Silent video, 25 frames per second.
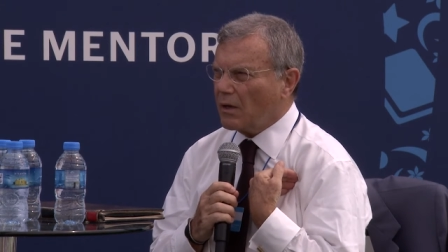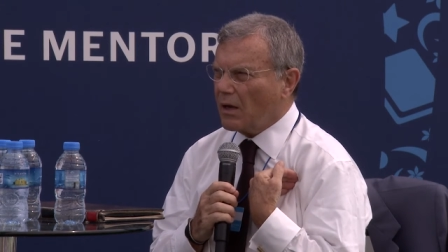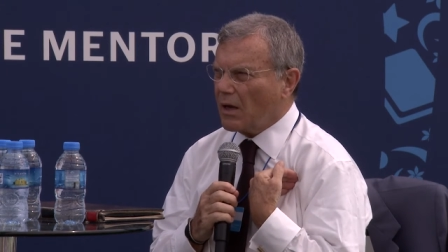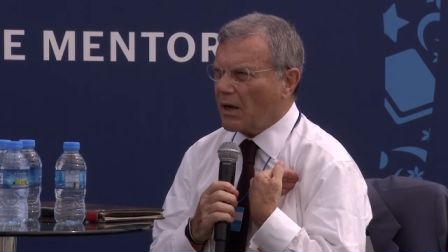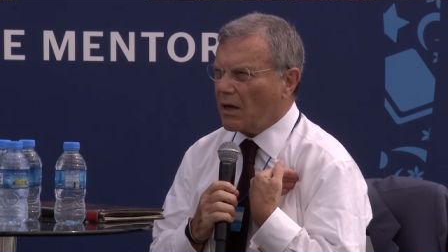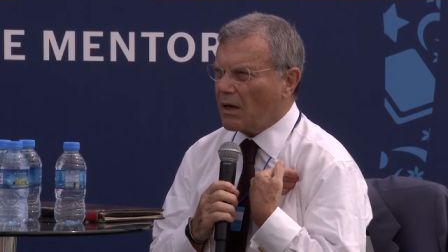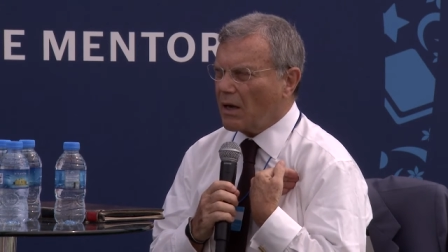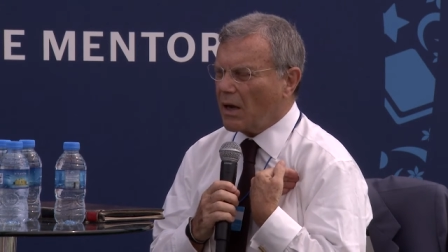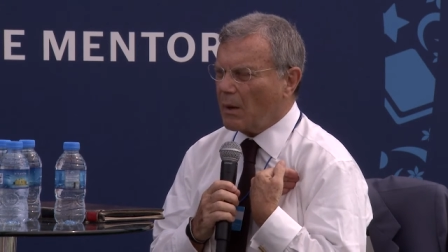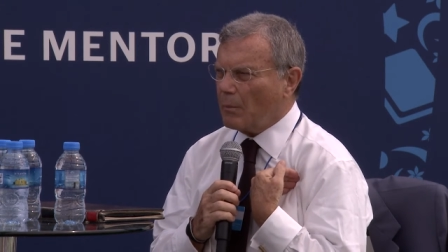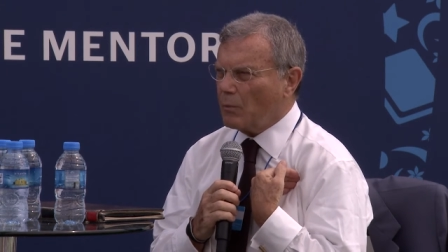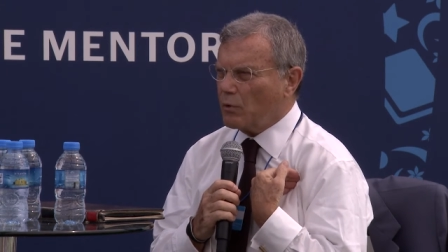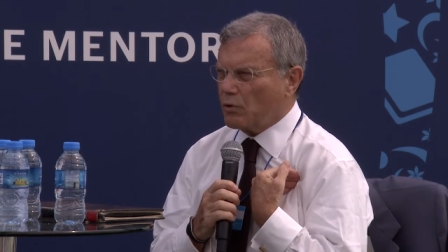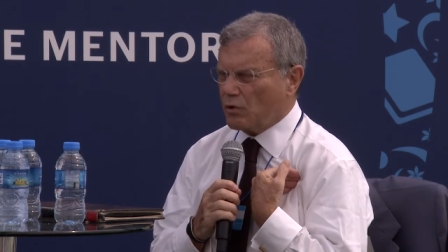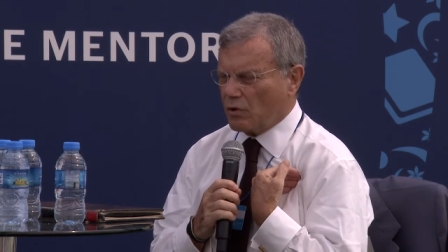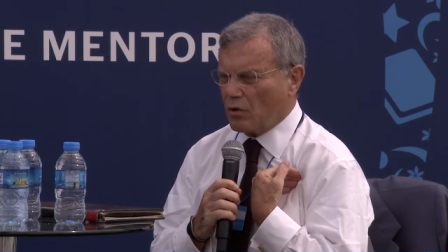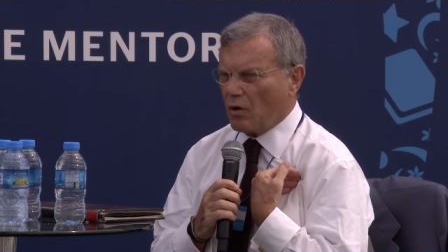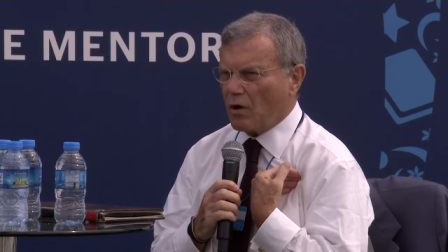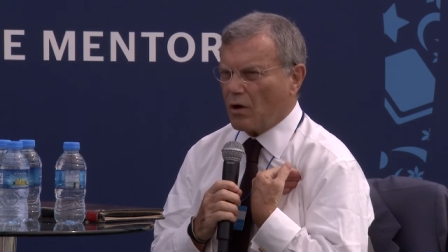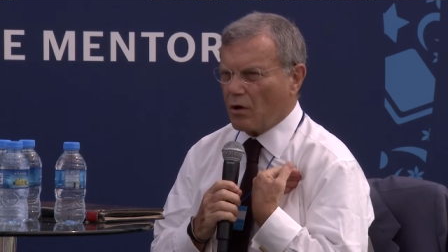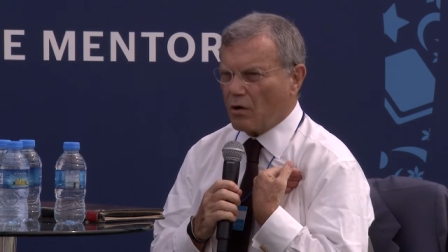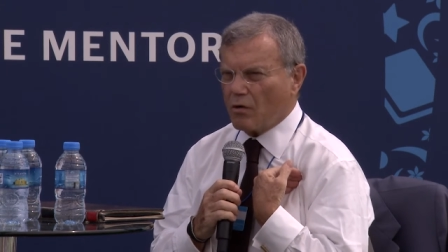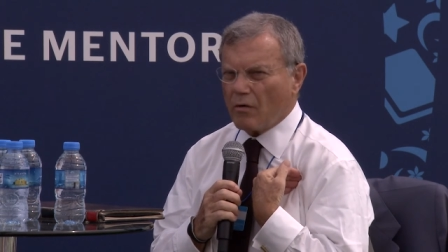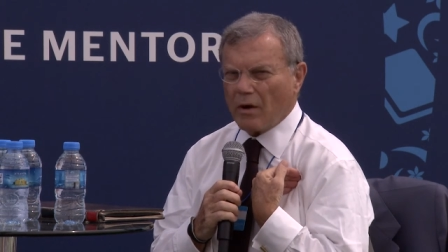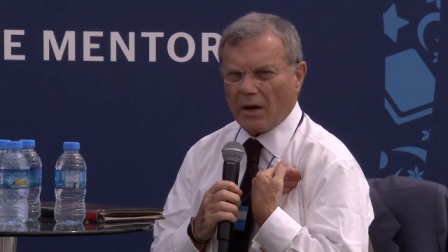and I was
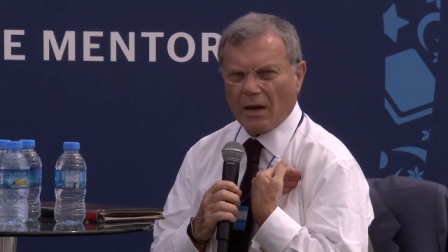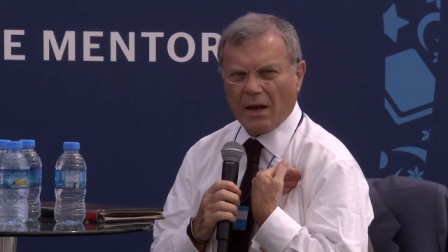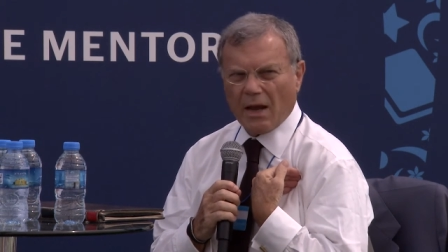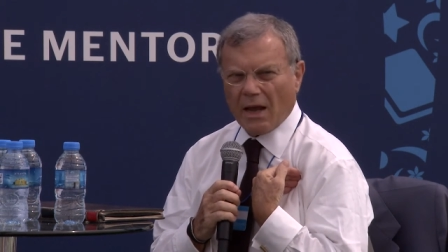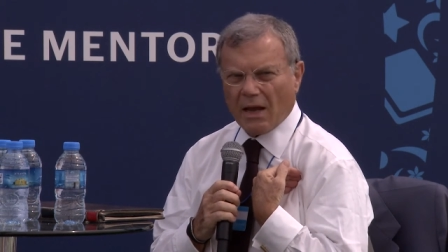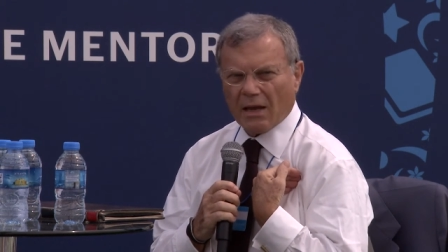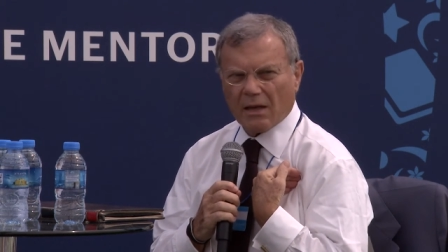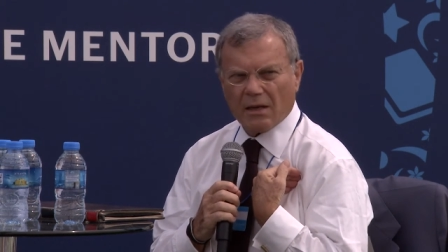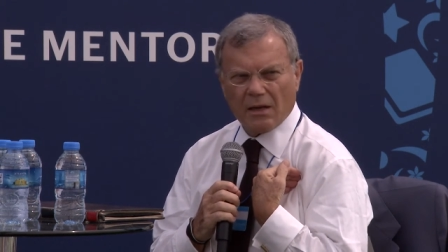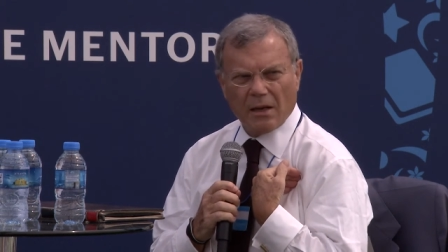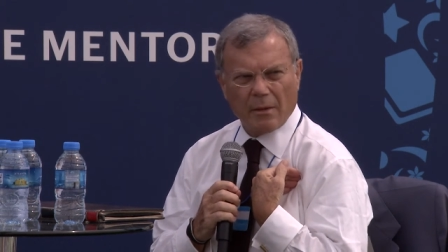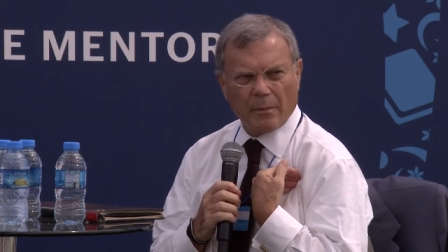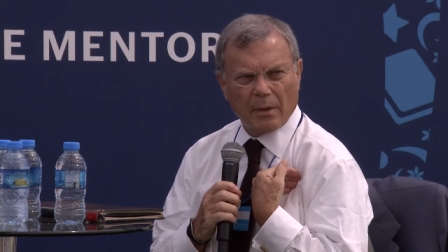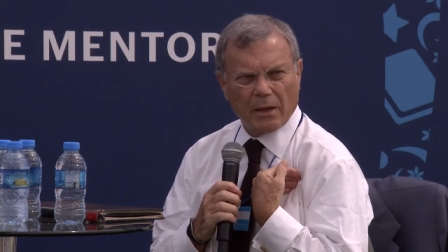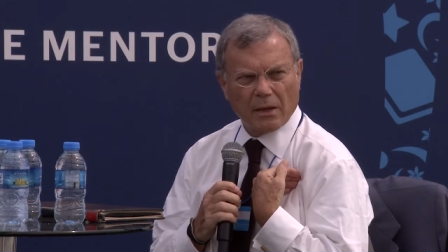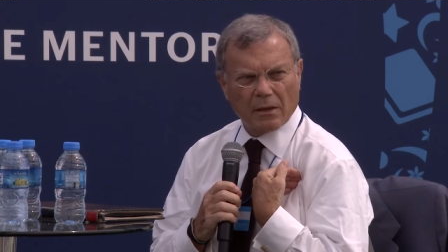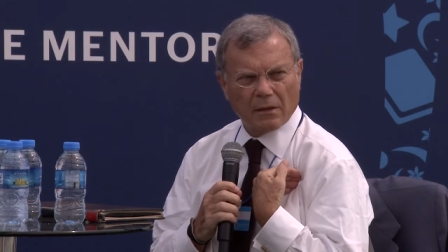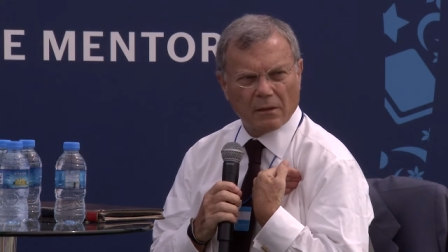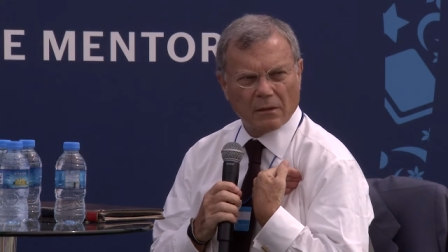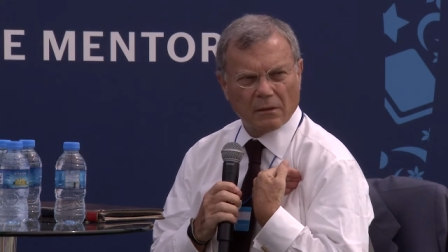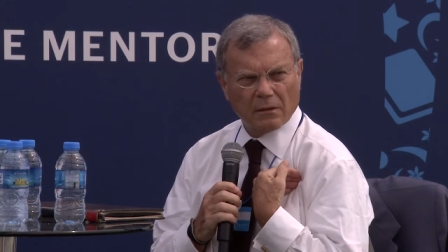not a great academic.